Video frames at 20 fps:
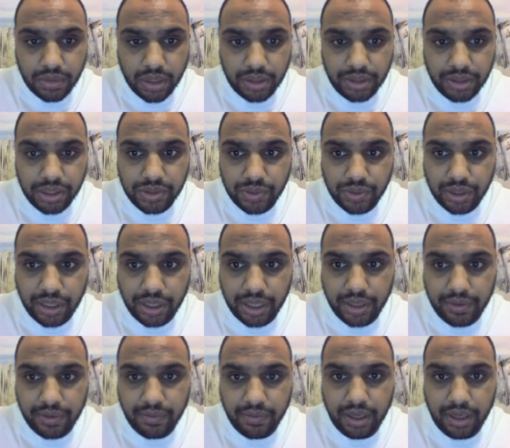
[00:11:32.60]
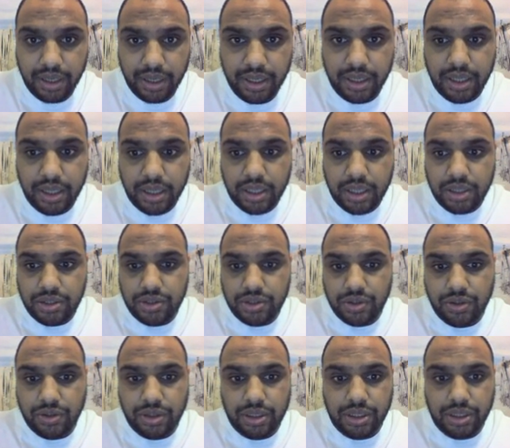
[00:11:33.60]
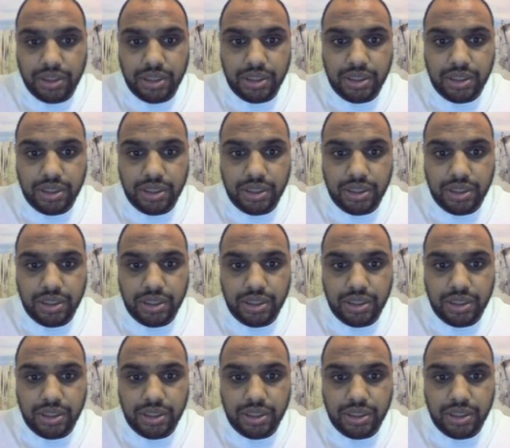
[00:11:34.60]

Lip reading: This one here, right? So this